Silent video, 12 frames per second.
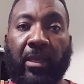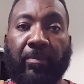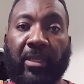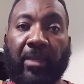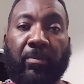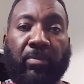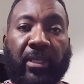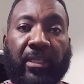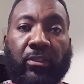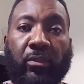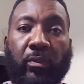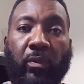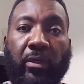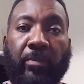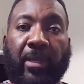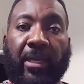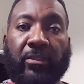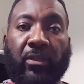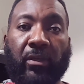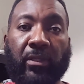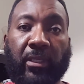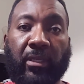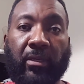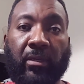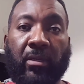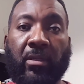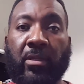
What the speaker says: I mean, they've been playing 2 quarterbacks all year.